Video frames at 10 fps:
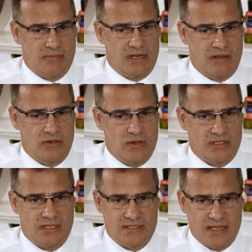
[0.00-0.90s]
I mean, have you
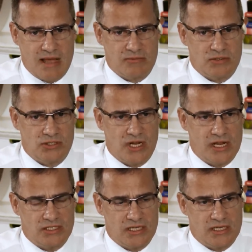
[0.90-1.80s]
had to adapt or
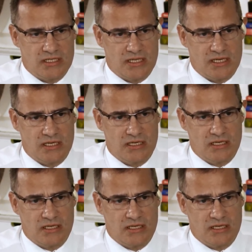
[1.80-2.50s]
change anything?